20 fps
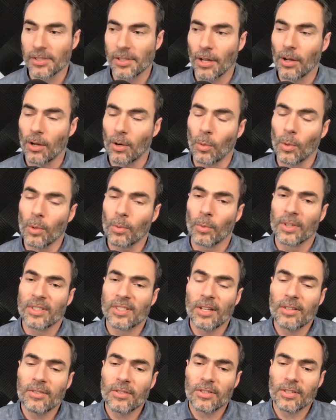go.
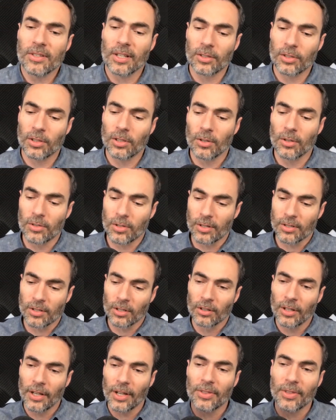What's interesting too, so as
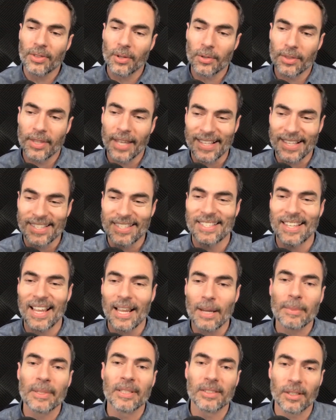you look at that
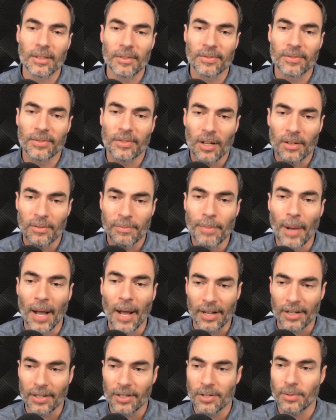segment of
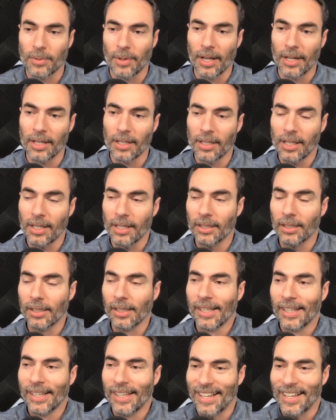buyers, right? And
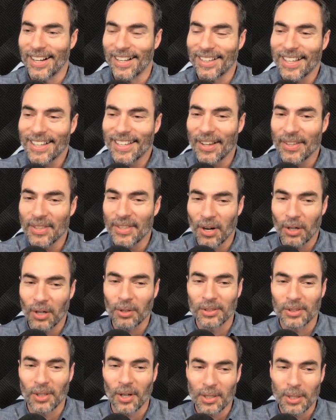I like how the
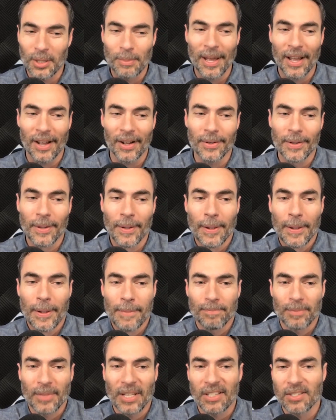article talked about,
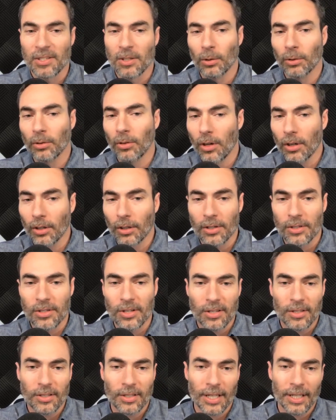it's no longer
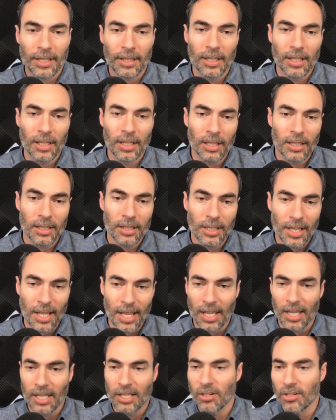just like the
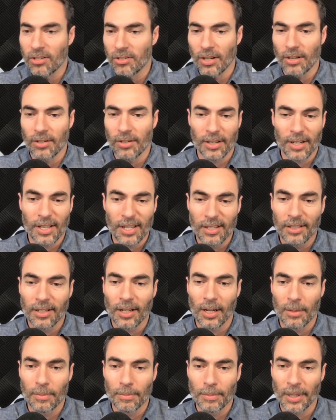age and gender and
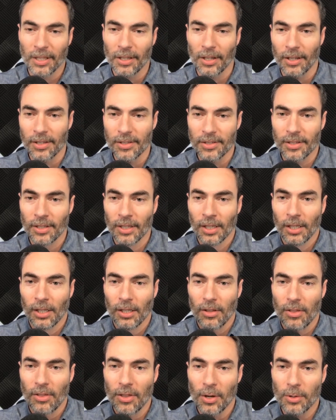income, because
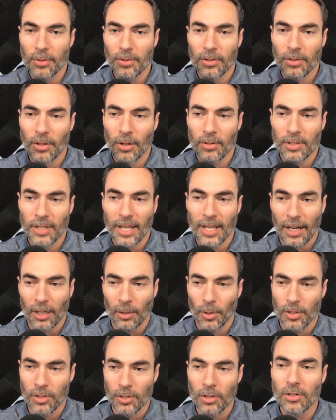those
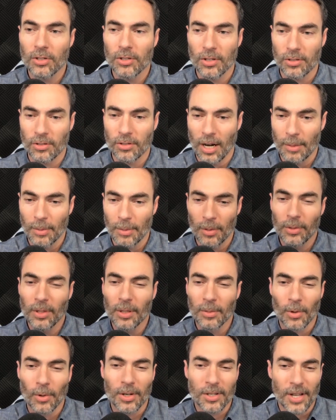categories you just described are
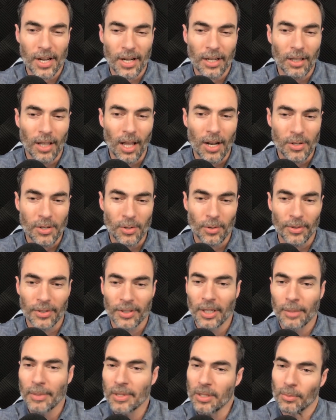really more psychological.
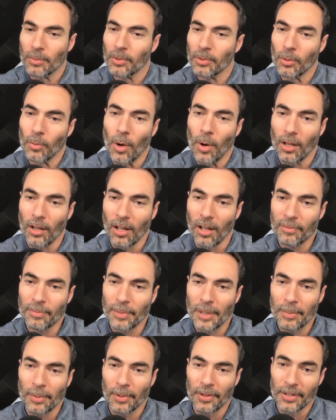There could be some really well-off
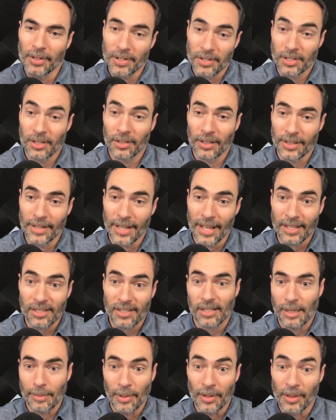people that are still in that
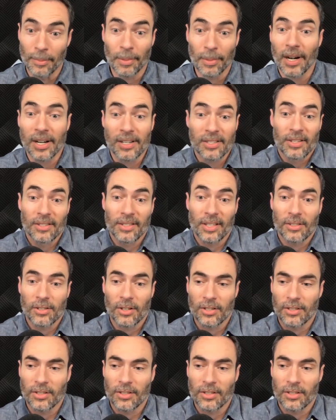slam on the brakes because that's just